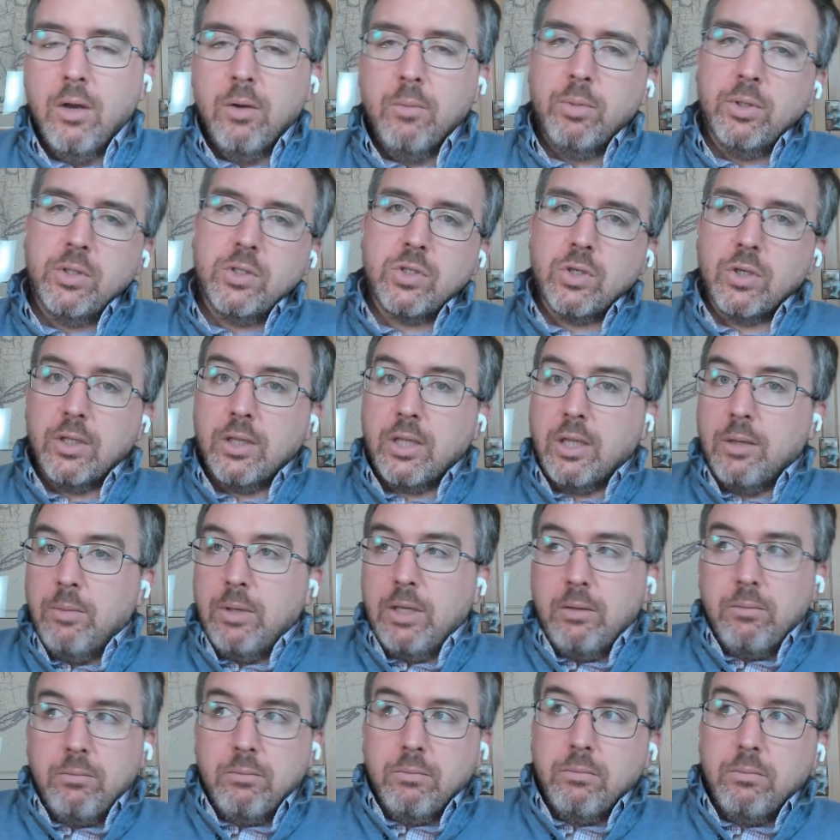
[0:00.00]
But certainly, I
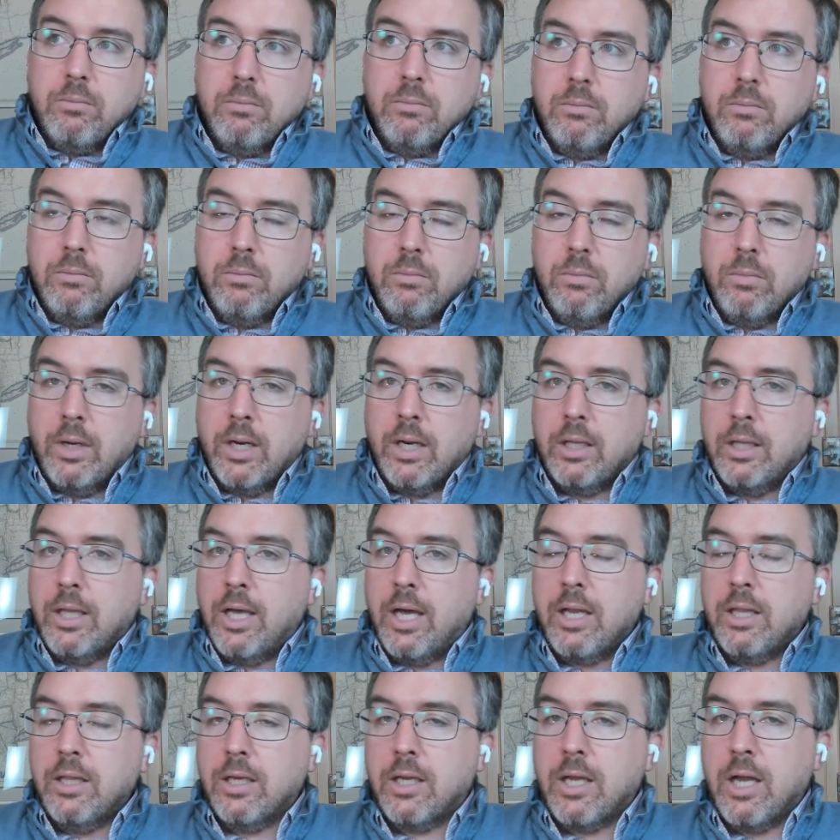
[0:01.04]
mean, right, a
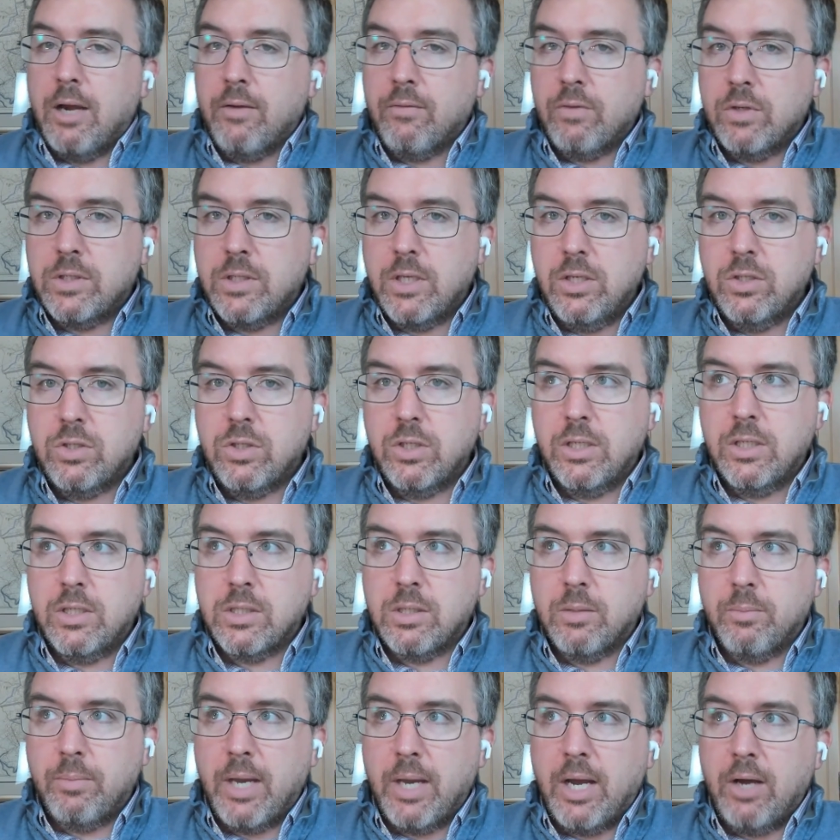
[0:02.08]
lot of the conversation is
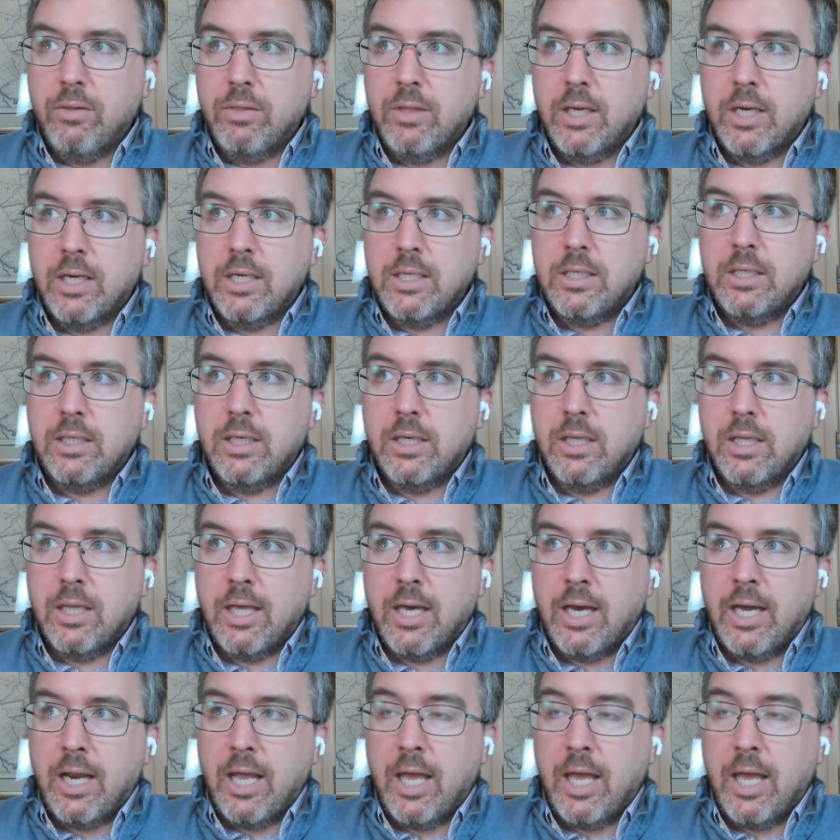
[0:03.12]
about the idea that,